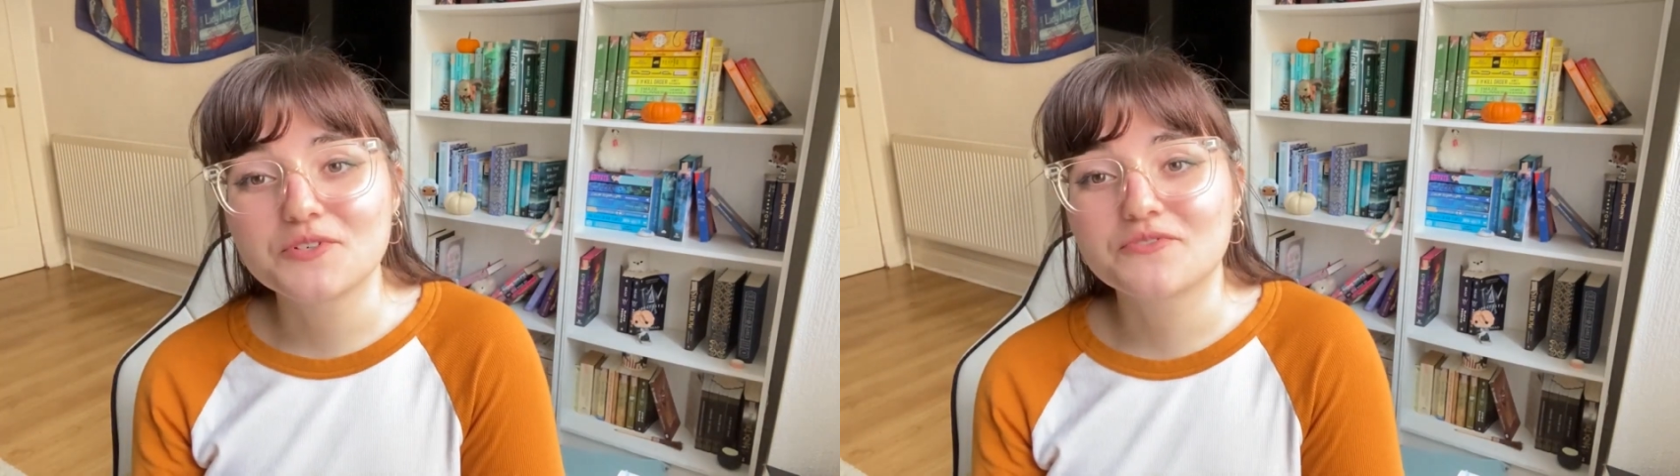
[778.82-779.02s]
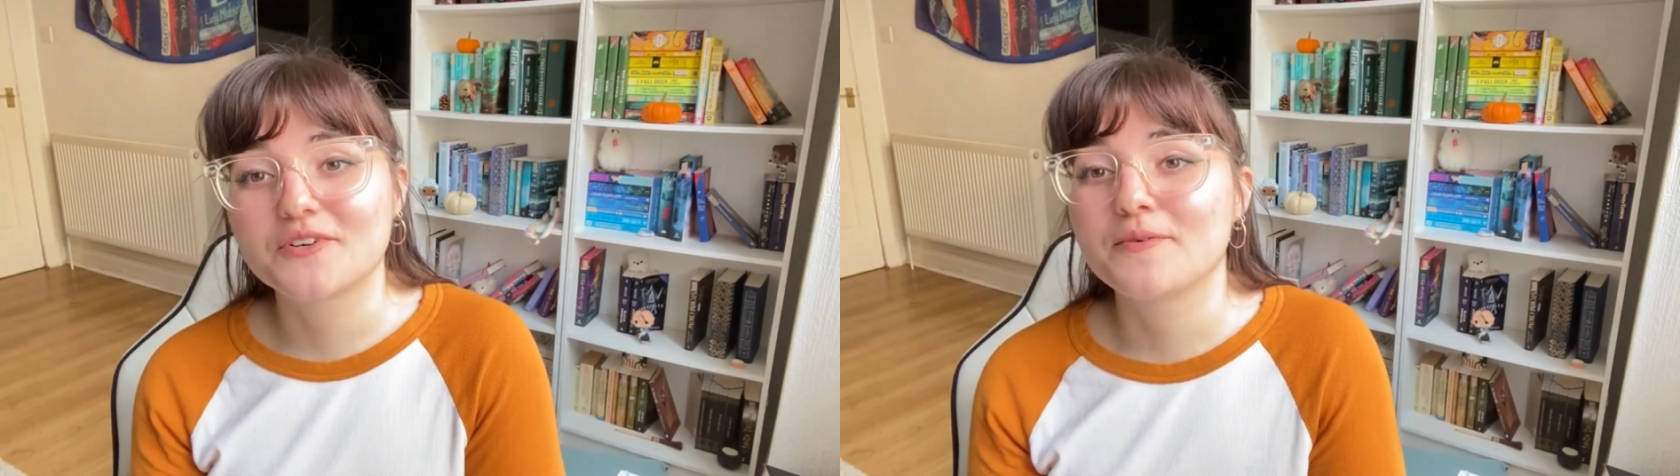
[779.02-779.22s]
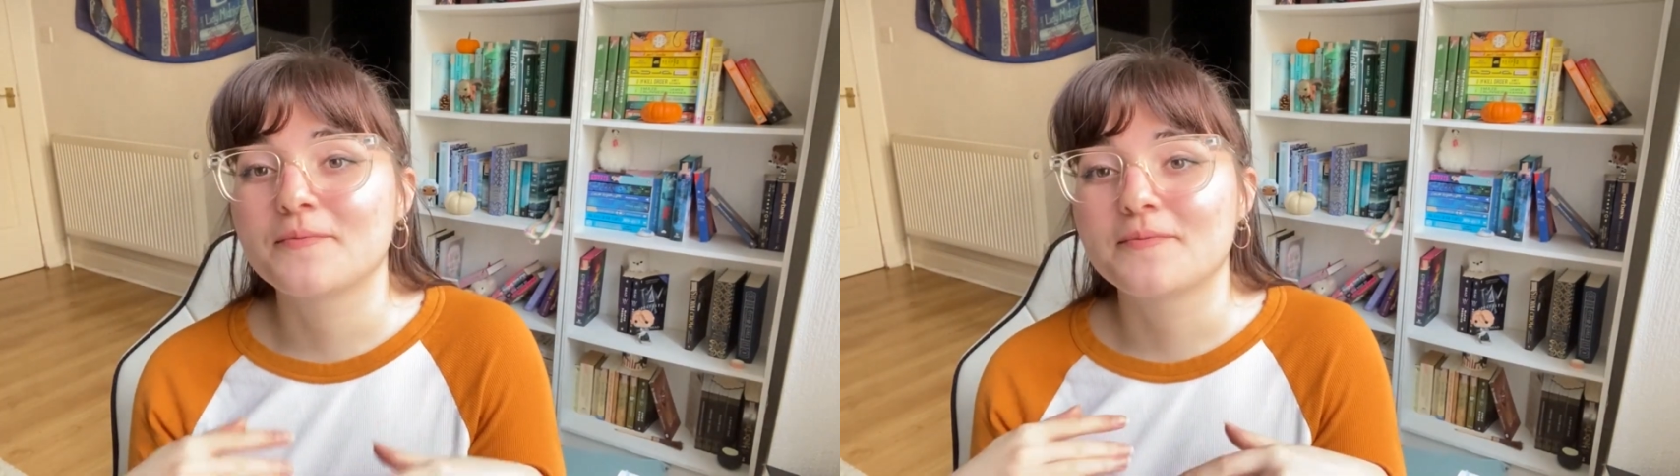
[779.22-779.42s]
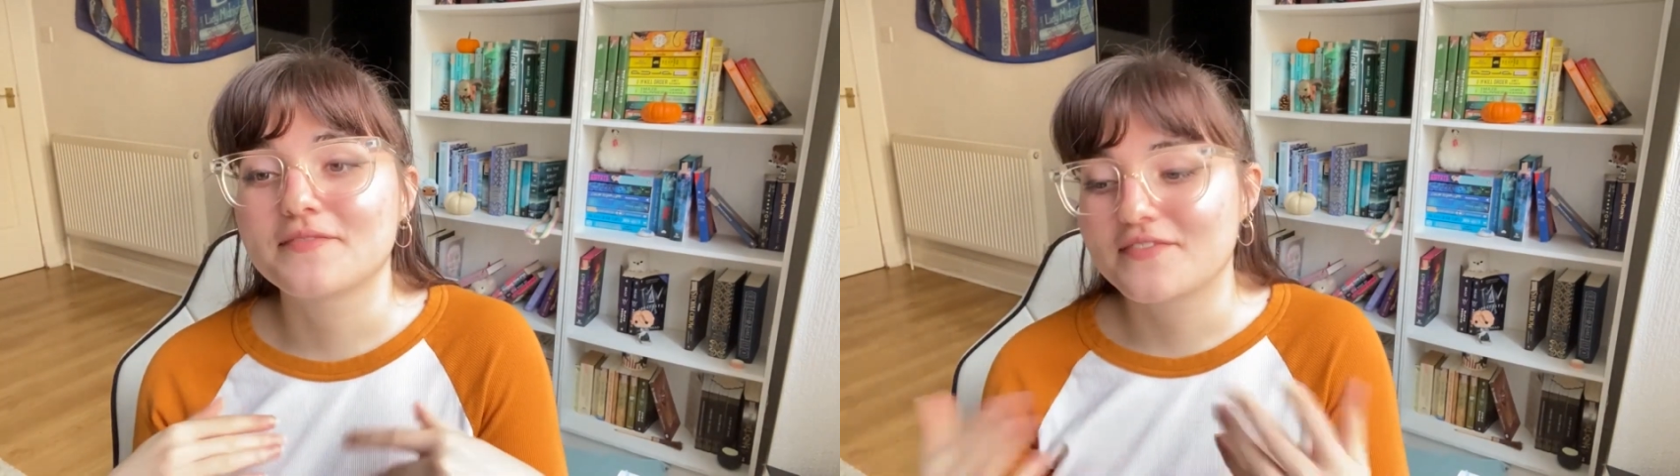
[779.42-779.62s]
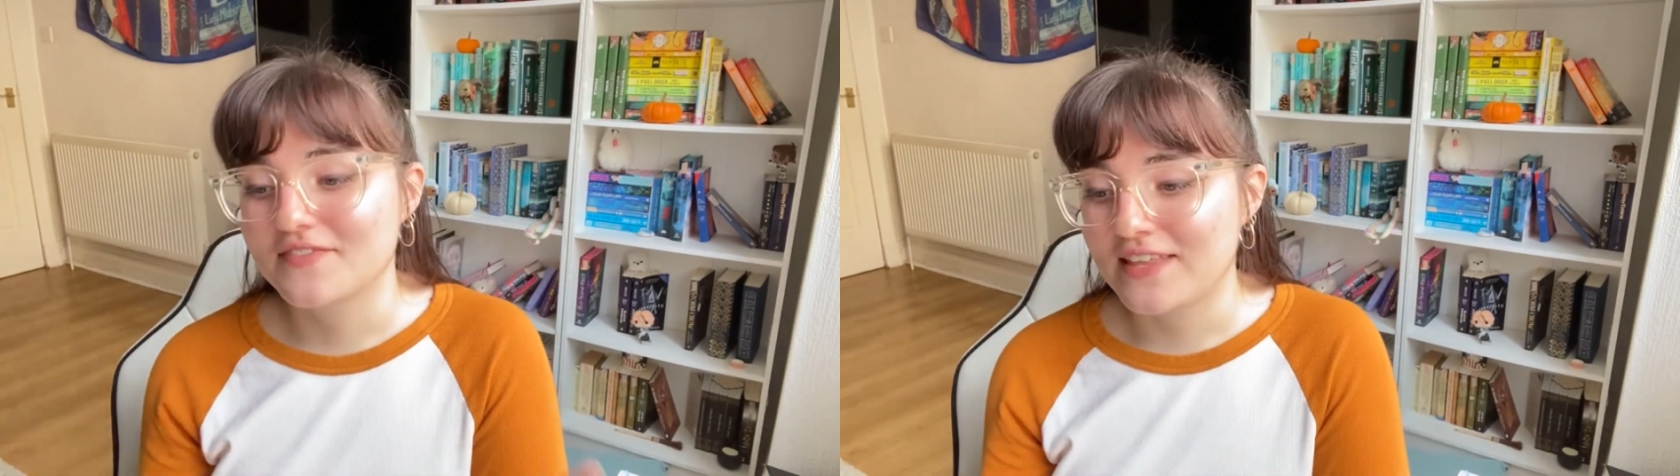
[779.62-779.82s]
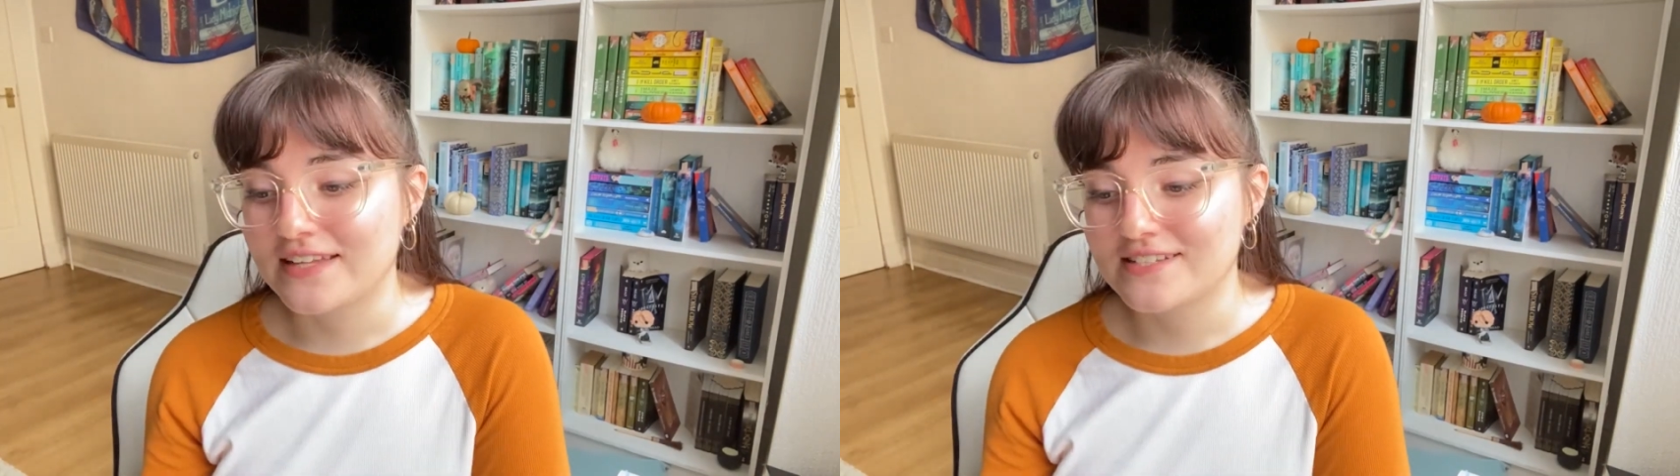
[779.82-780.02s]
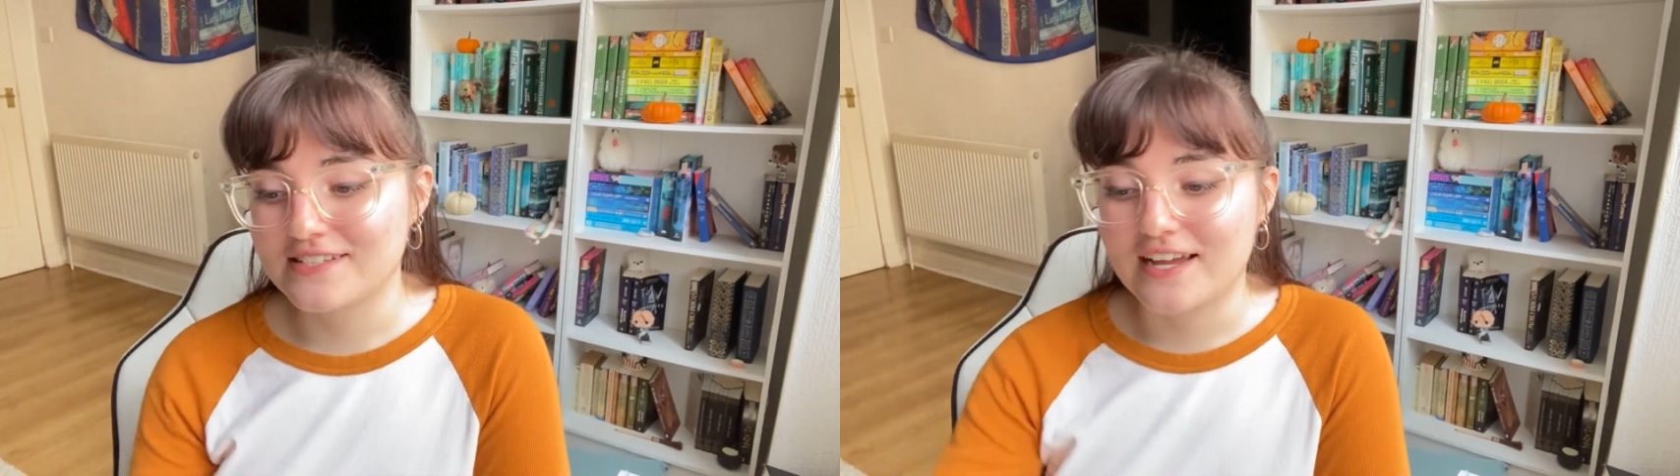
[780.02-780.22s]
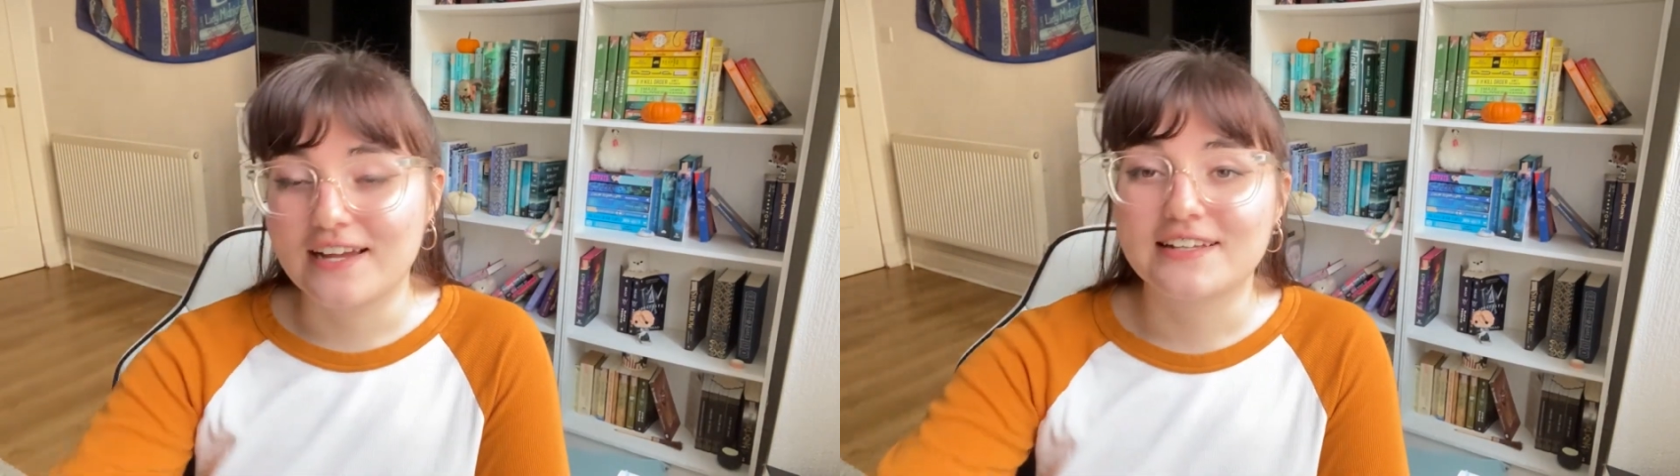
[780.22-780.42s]
from that
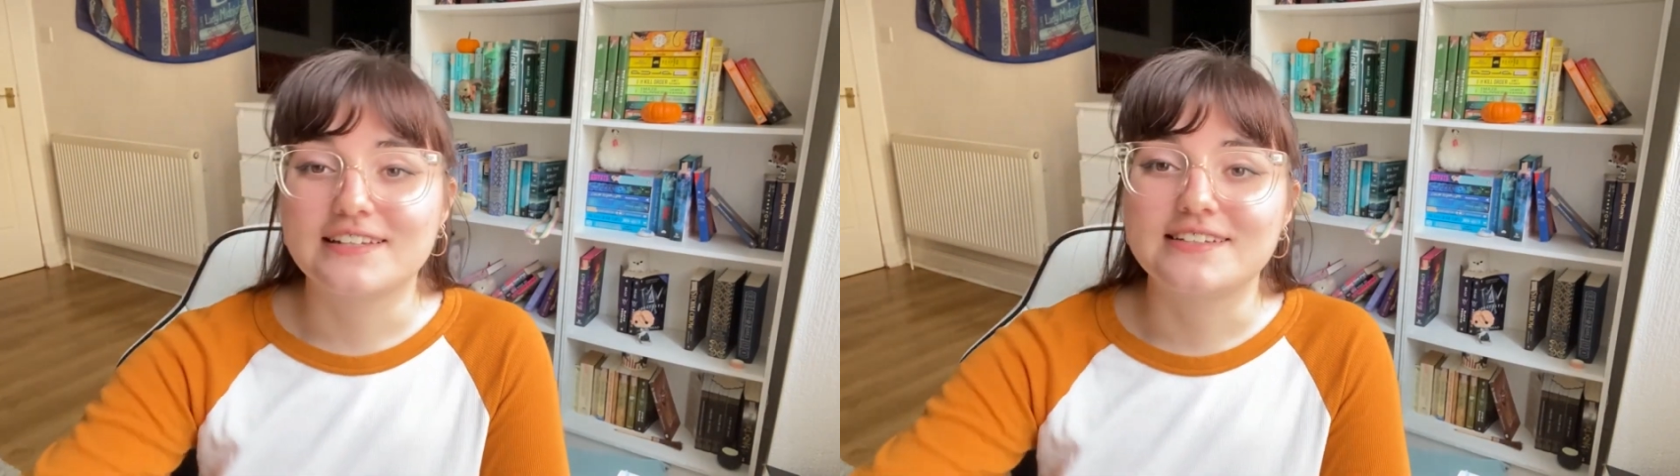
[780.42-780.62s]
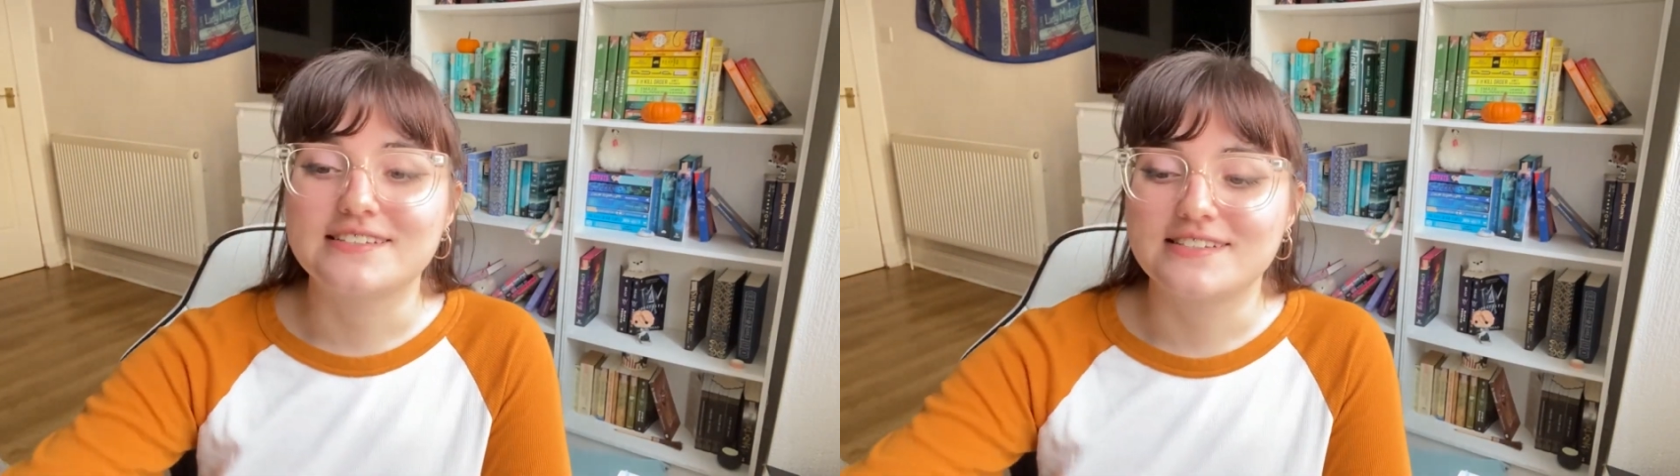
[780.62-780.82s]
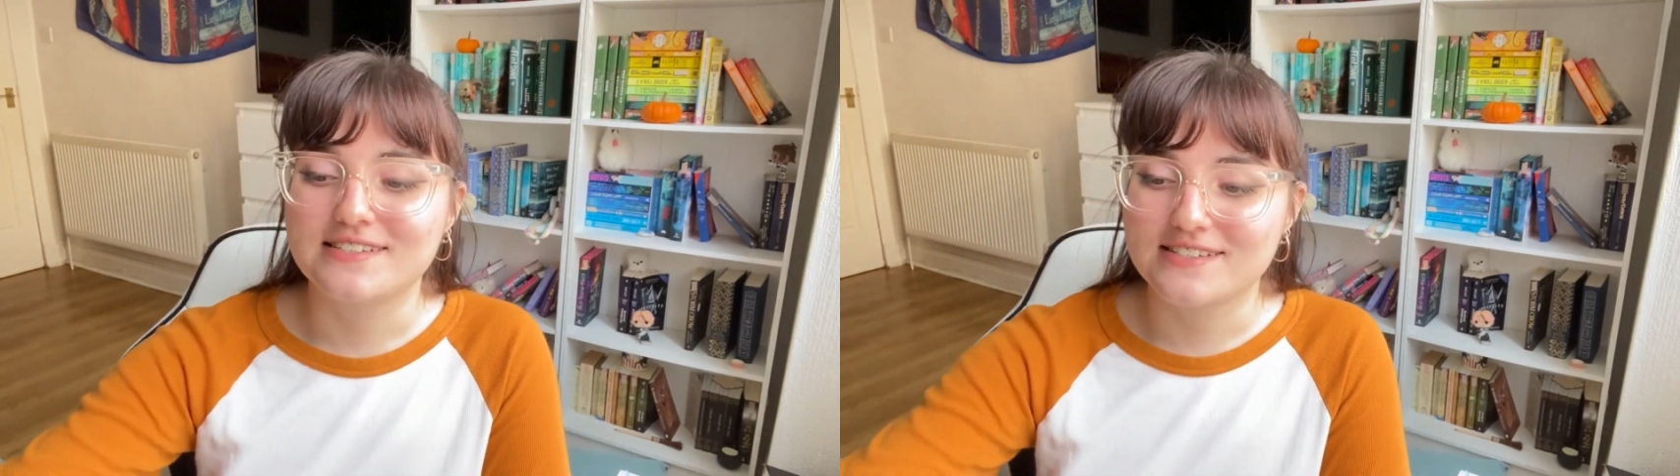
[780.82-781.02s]
stack is